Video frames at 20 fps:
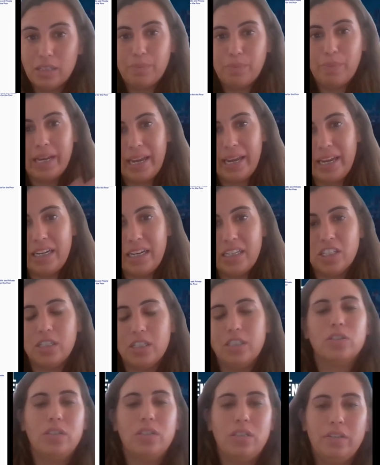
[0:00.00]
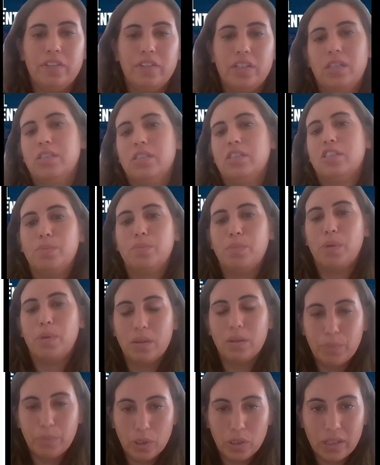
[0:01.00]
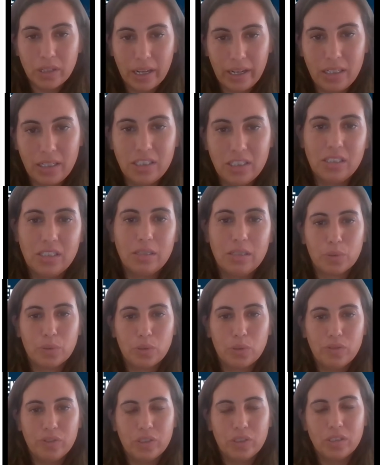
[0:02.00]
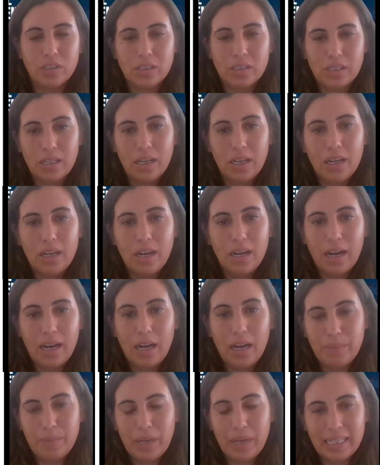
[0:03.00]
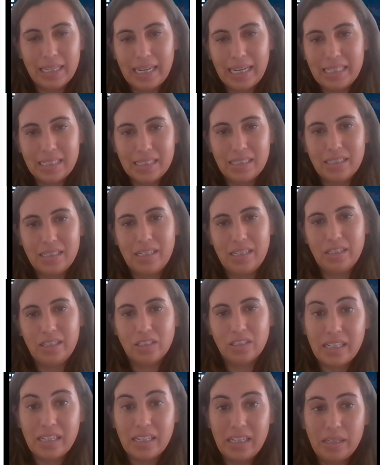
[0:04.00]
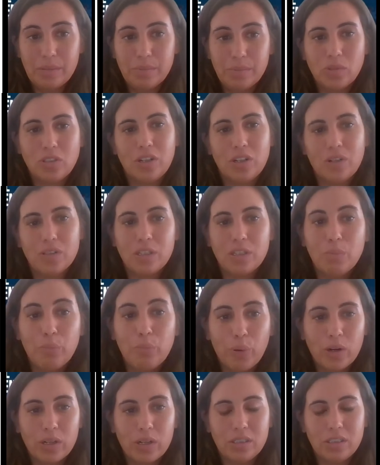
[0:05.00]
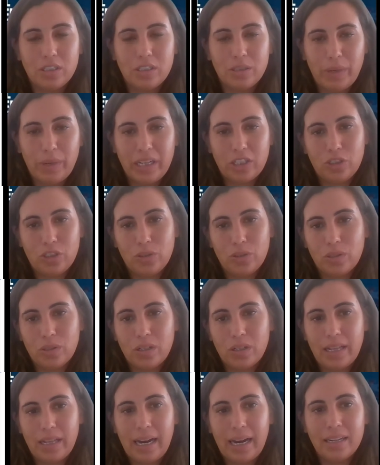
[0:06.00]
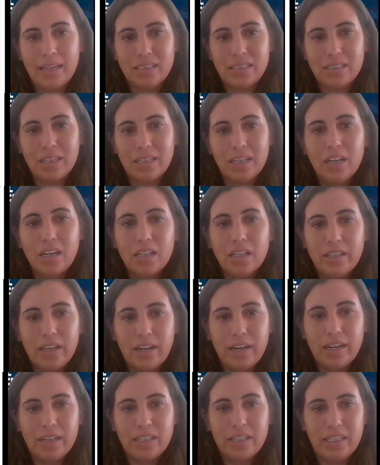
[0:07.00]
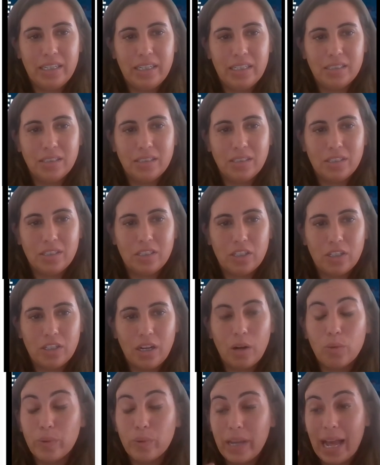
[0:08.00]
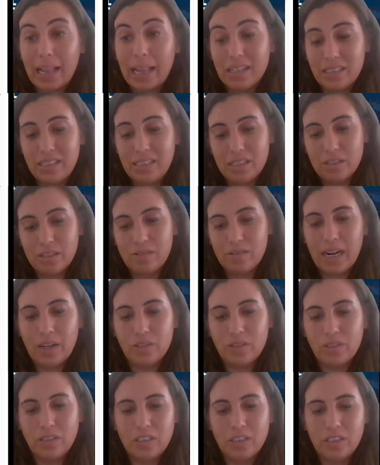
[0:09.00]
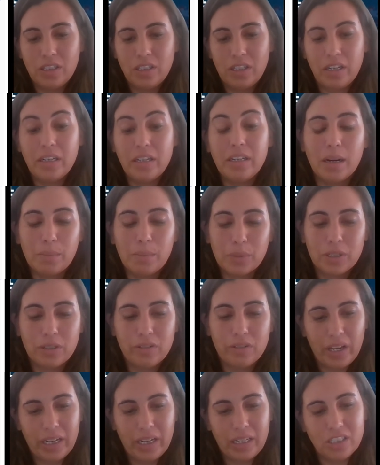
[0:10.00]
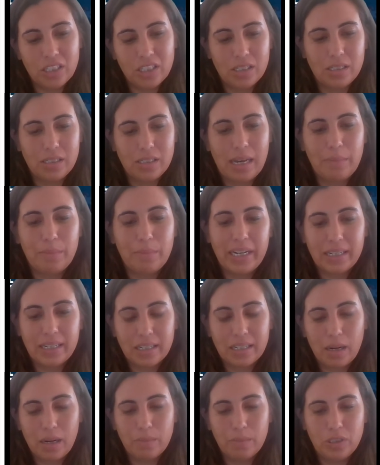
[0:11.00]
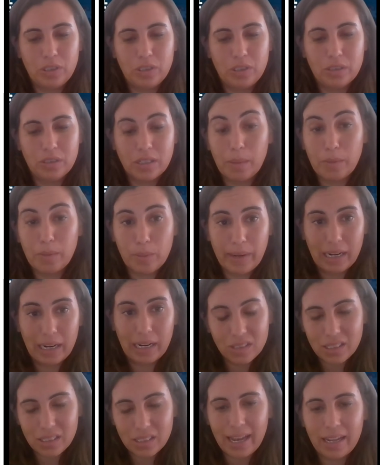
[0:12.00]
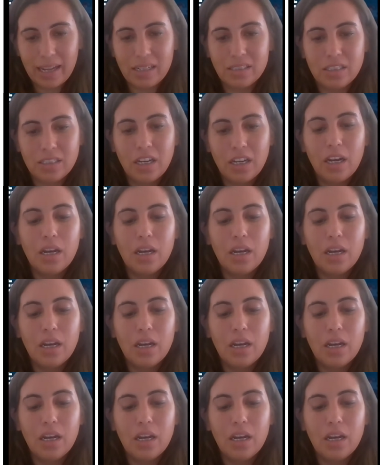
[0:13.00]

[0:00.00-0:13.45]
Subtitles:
by agent, or even in small bulk agent approvals and licensing schemes. So it's important to make sure that there is a reality around the number of agents that might come about, and